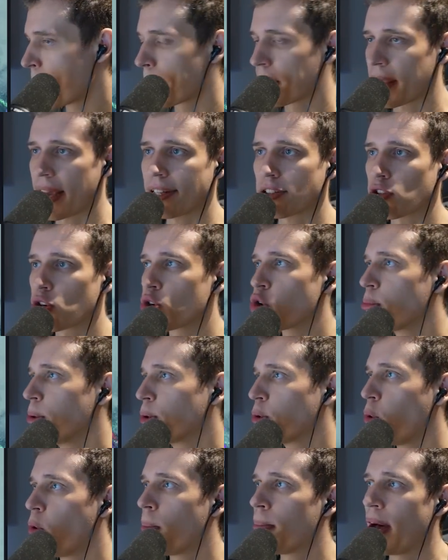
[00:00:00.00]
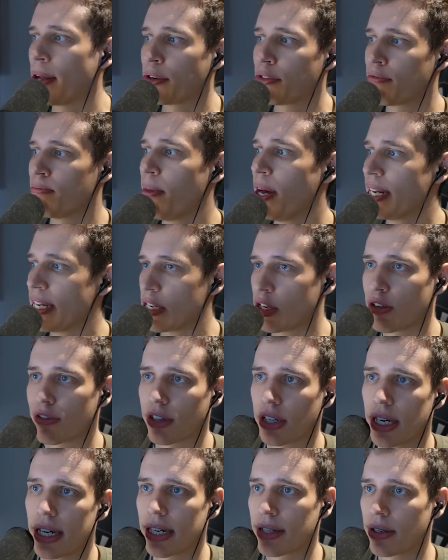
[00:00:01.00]
astronomical amount of money over
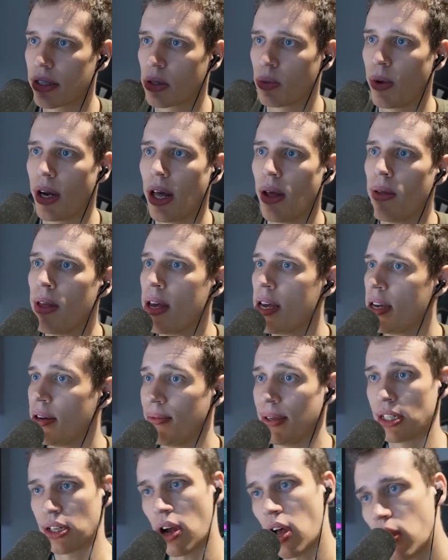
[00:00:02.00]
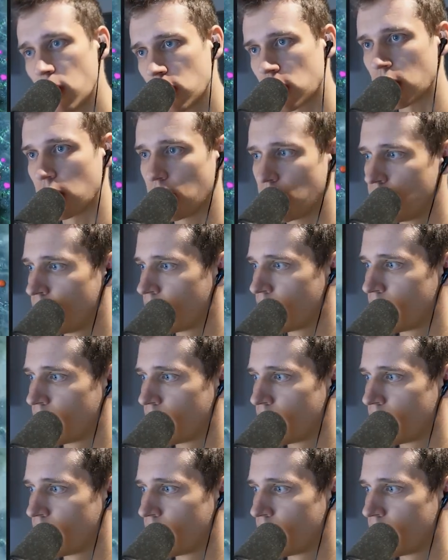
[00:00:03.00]
here as well. Which also